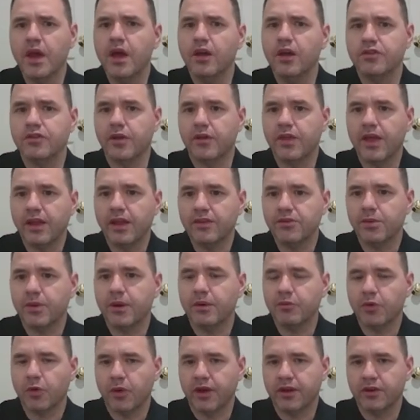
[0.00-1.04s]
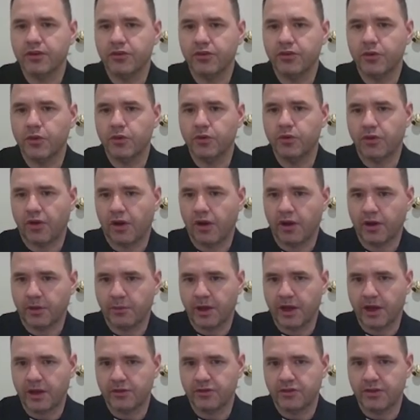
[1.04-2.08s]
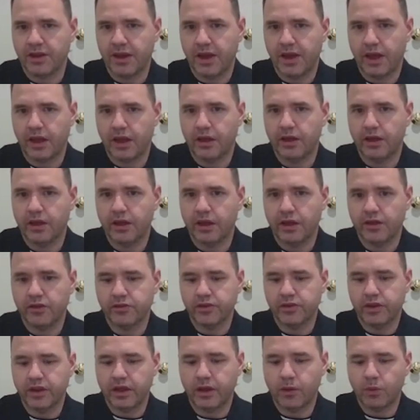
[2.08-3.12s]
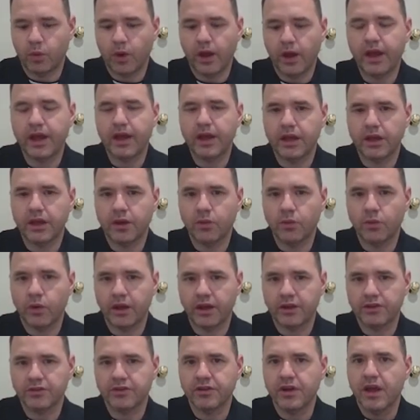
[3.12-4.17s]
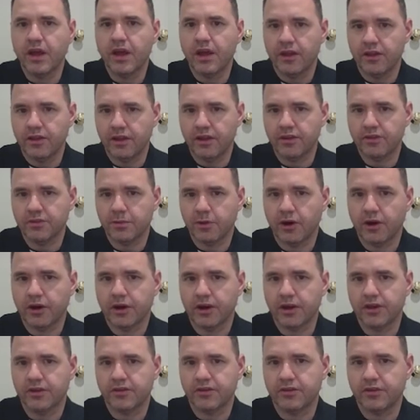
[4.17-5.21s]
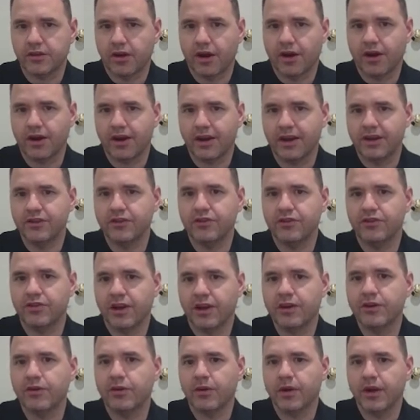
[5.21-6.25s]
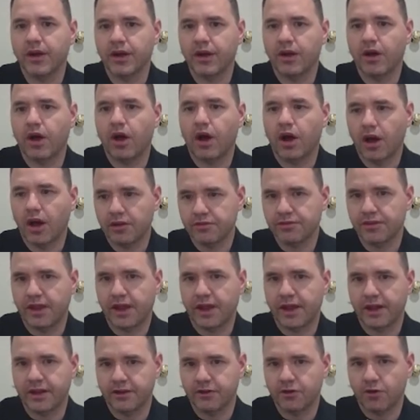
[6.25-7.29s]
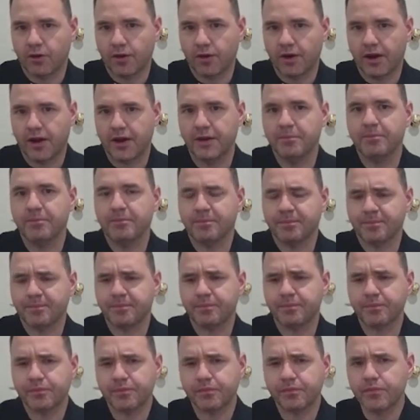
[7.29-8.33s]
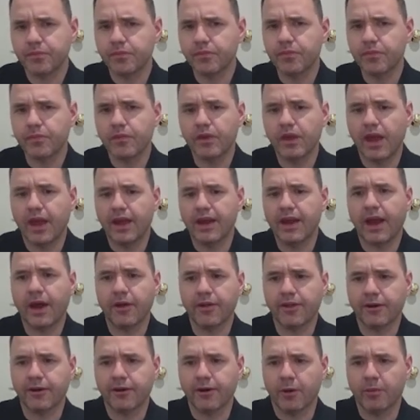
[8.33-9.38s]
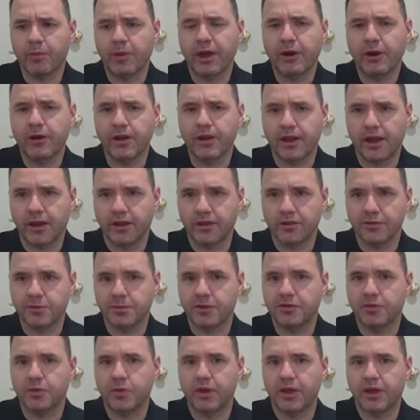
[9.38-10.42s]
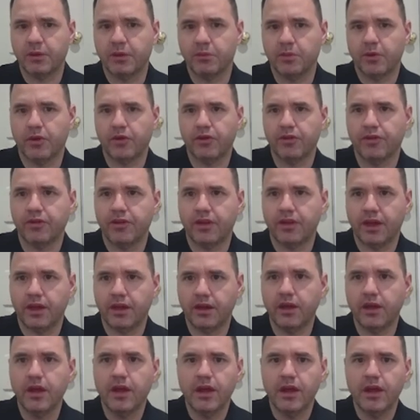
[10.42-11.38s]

So that's what I'm going to talk about today, is the way in which these markets are engendering offline crime and how there are parallels between both the